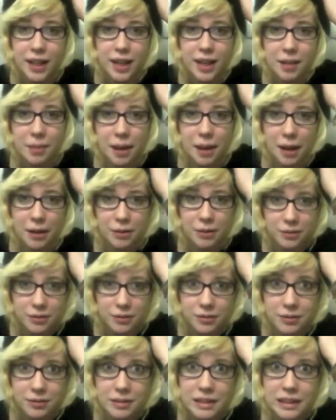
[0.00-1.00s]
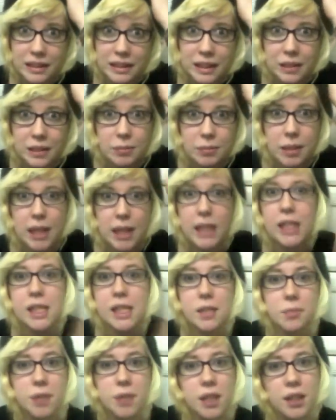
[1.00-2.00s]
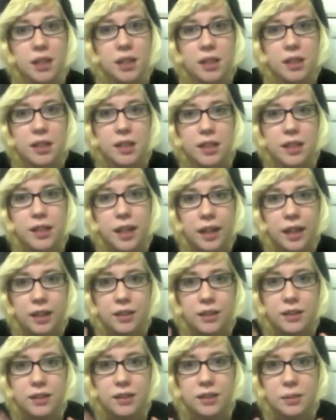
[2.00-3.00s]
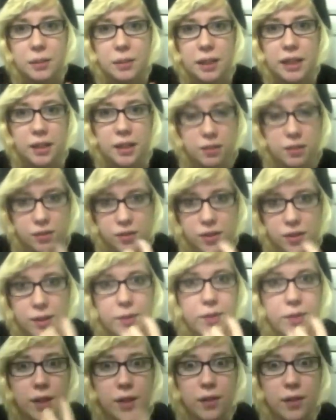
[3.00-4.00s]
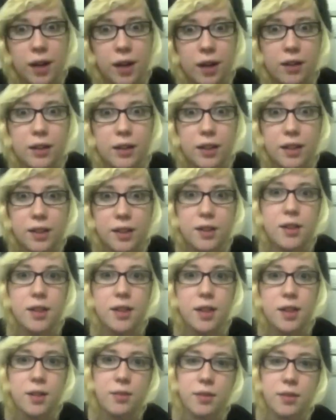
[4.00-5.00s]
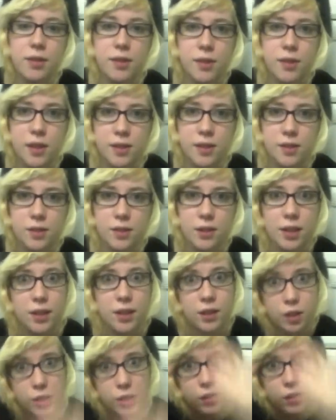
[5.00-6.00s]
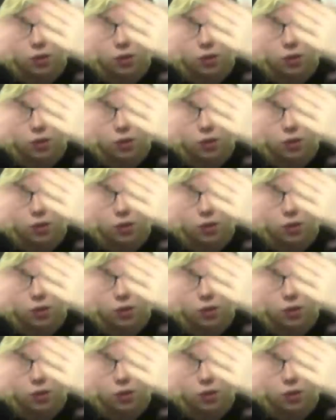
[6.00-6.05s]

about, you know, making something that connects to me so directly that it's, and there's not like the